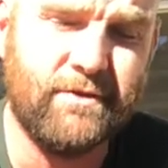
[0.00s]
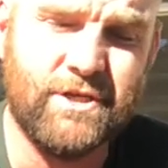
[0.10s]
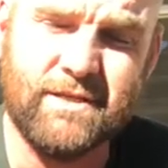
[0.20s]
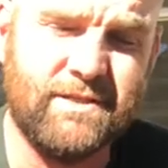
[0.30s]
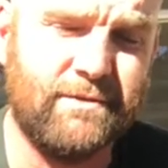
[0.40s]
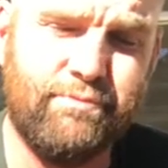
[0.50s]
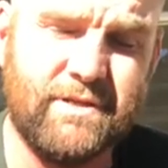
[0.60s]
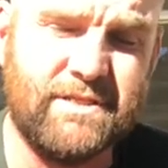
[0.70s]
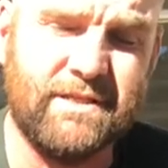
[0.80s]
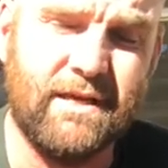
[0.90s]
chances are
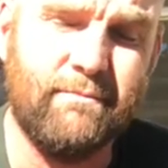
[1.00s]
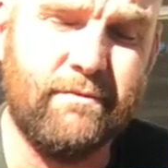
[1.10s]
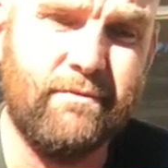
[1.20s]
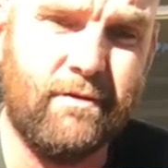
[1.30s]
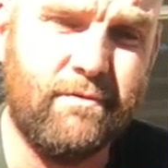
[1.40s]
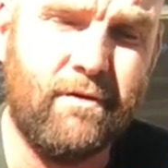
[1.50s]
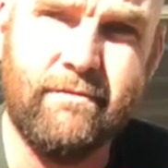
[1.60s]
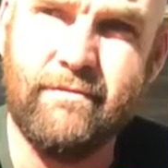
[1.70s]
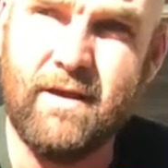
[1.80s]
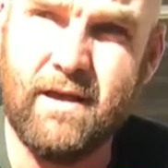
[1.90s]
pretty slim
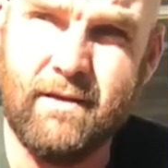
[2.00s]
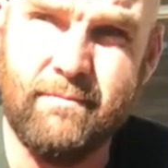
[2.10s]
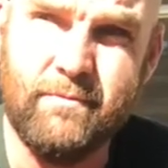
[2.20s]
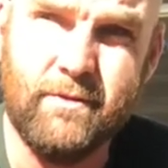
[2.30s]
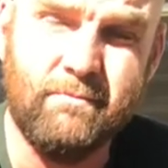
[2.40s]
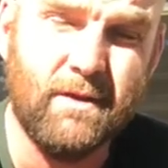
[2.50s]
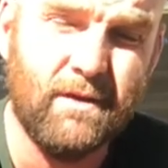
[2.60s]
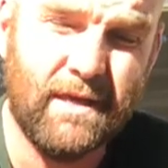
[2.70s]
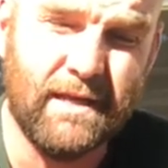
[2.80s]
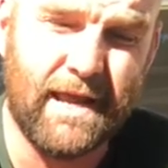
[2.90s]
of
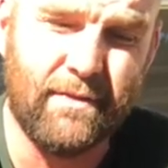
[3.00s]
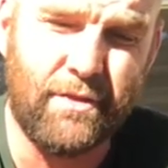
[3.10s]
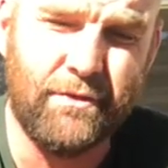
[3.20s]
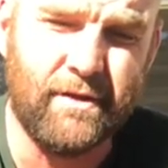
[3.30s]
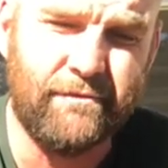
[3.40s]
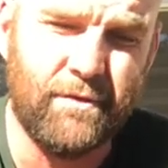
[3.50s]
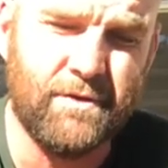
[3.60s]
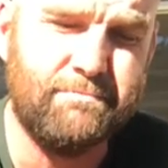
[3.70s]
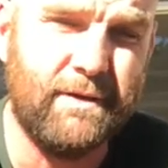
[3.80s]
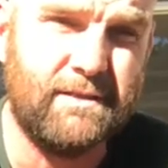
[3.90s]
getting down on the
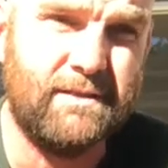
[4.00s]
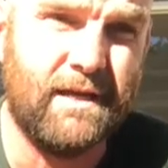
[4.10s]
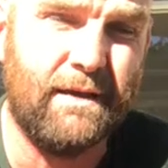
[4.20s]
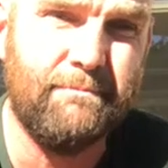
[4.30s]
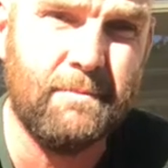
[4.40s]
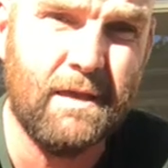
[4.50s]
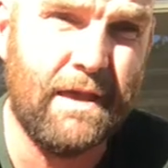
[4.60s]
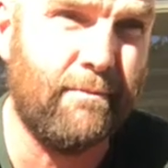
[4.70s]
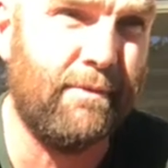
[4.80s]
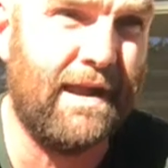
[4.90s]
31st, but
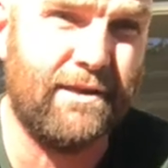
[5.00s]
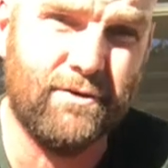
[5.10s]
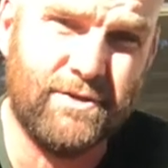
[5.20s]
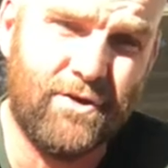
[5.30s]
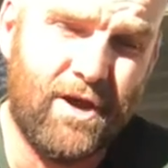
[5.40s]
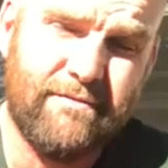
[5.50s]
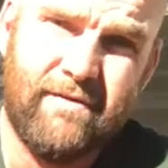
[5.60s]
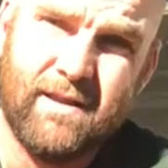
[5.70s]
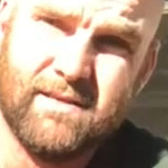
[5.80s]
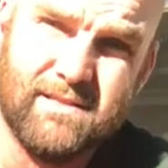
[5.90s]
have a bloody good time,
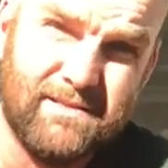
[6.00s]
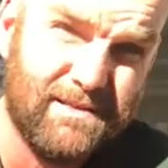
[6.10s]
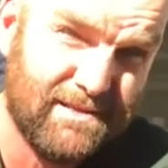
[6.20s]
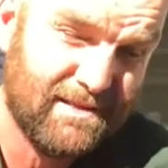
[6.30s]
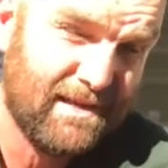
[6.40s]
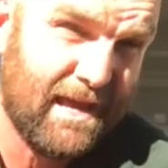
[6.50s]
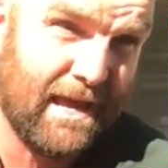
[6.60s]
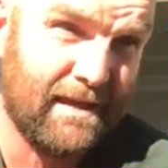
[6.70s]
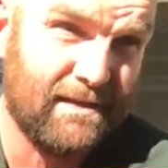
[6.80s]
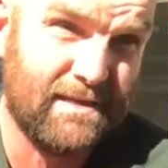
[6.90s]
fellas.
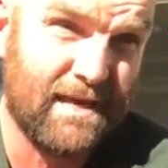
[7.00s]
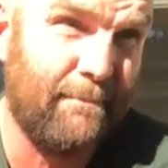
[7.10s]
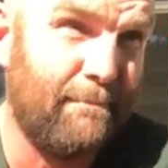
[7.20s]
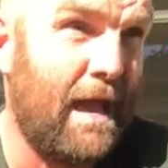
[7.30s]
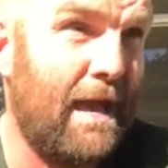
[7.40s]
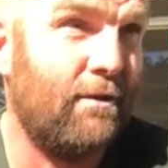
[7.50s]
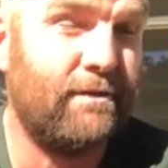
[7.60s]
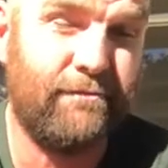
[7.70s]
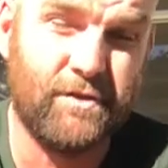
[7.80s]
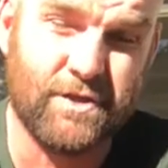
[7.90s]
Hey, look,
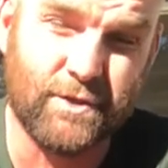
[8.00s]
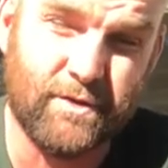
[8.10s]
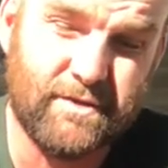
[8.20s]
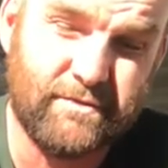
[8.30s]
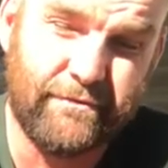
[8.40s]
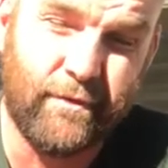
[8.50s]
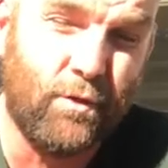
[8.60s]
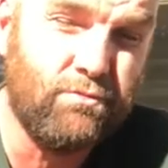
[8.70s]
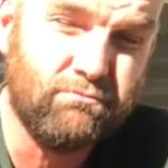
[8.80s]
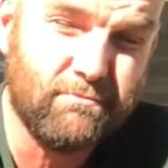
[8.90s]
the fridge is always
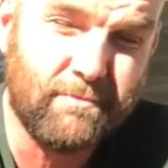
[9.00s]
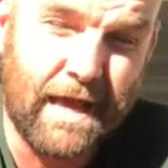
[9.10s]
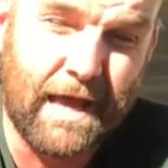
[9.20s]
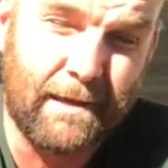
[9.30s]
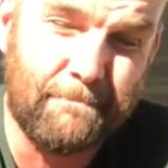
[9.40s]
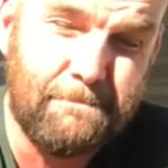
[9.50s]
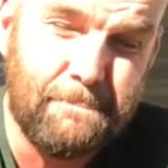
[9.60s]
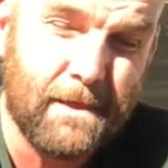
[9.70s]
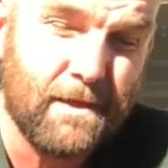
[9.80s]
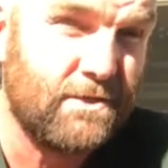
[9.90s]
full.
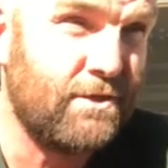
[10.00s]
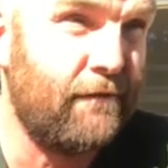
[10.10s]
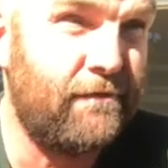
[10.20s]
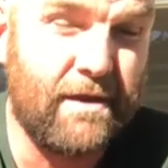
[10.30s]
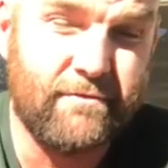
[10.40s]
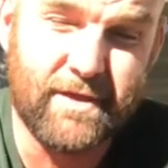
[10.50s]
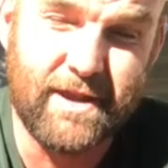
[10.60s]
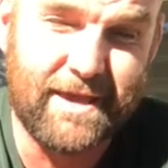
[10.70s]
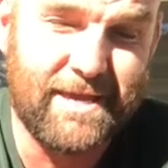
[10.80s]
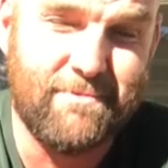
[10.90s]
So if you're ever the
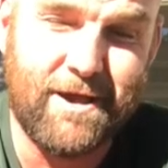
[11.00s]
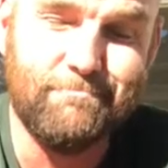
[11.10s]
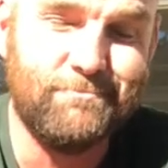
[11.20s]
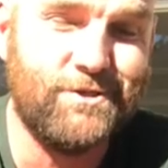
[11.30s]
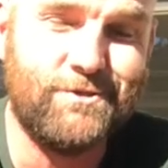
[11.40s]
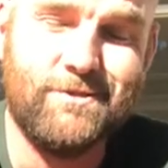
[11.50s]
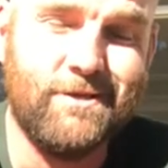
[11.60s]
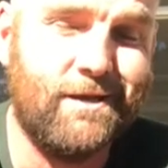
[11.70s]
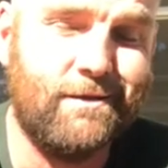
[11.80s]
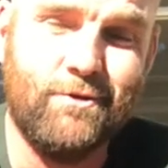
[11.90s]
knacky, mate, just
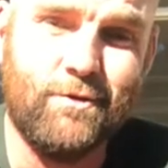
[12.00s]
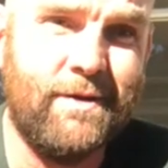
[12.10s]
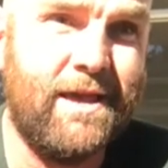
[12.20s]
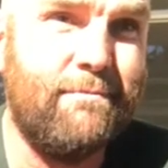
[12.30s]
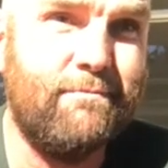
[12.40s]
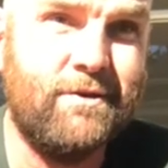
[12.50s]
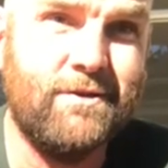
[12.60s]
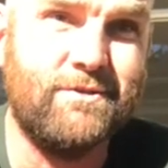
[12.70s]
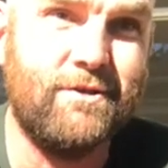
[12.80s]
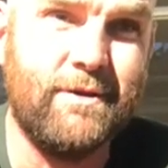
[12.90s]
look me up,
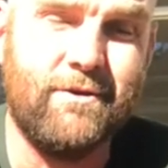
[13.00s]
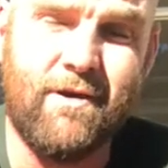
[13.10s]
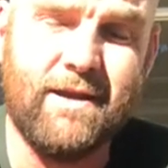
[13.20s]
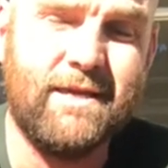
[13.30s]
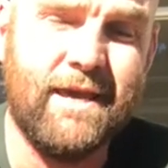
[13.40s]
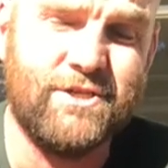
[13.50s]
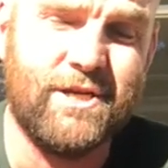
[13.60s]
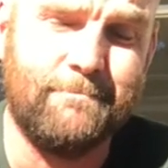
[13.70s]
because it'll be great to catch